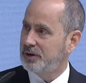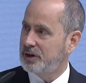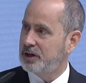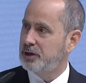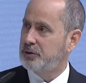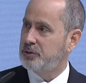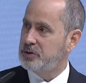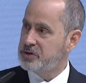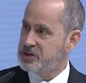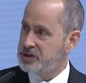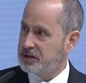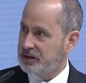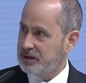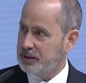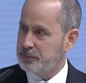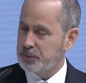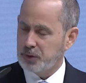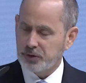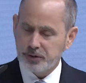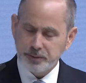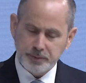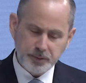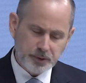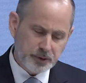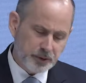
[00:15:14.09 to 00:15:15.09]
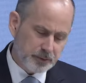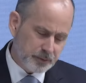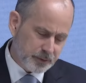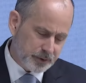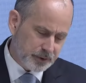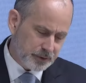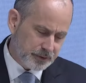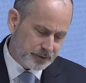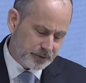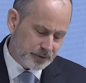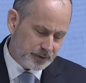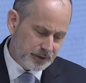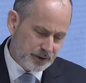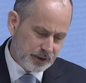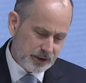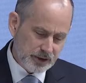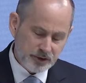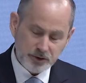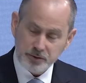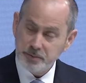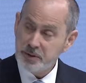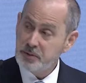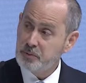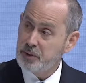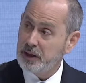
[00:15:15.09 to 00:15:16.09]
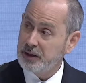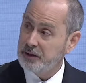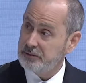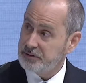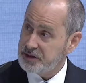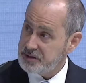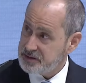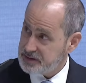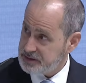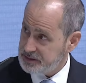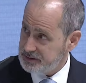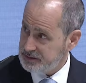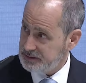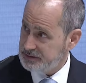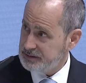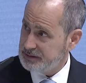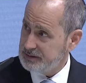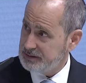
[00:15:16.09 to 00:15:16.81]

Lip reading: increasingly multipolar world, to be relevant